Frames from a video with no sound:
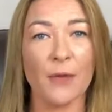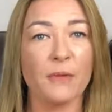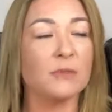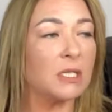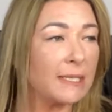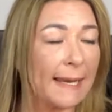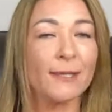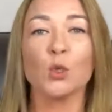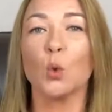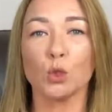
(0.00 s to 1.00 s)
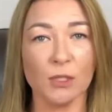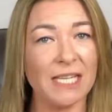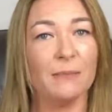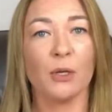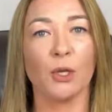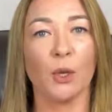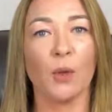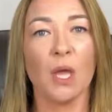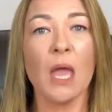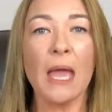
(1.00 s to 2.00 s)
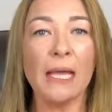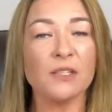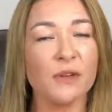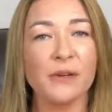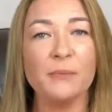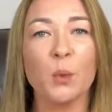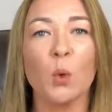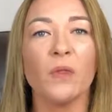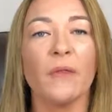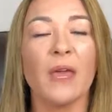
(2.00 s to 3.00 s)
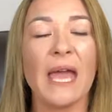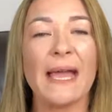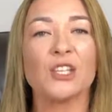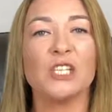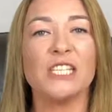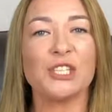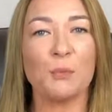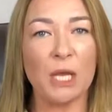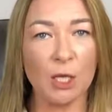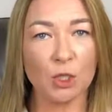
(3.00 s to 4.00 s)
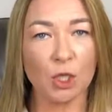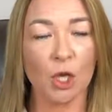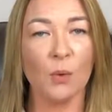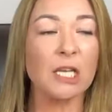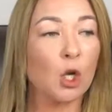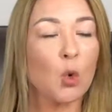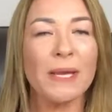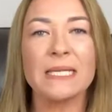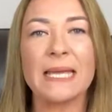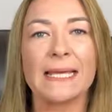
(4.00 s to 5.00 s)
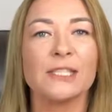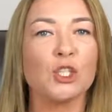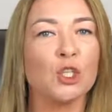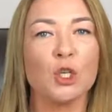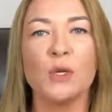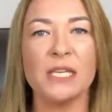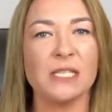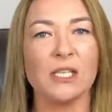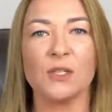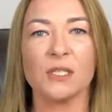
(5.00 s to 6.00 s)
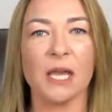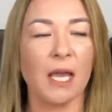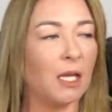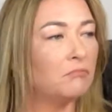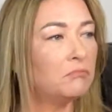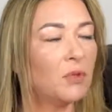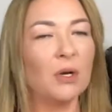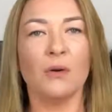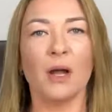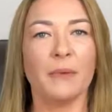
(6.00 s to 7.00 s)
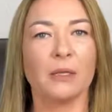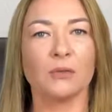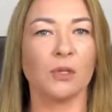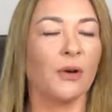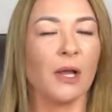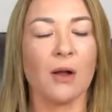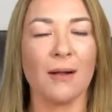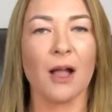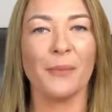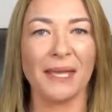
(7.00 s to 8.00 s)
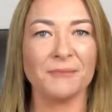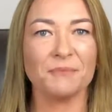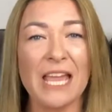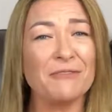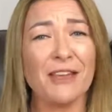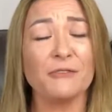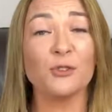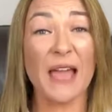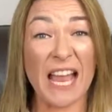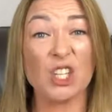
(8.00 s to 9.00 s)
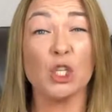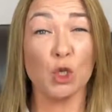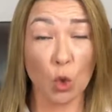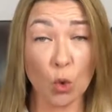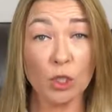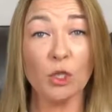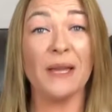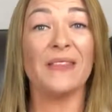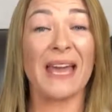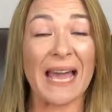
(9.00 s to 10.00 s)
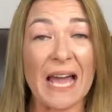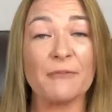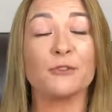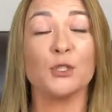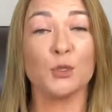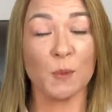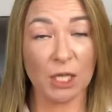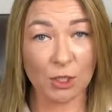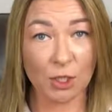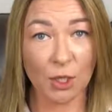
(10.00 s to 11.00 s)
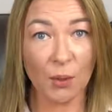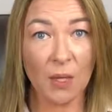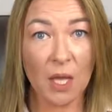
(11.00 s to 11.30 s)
them to text or to email you. It's very important that they actually speak to you. A quick text is too easy to say, oh, I'm ill, sorry, I can't come in. If you have to actually call you and they have to speak to you,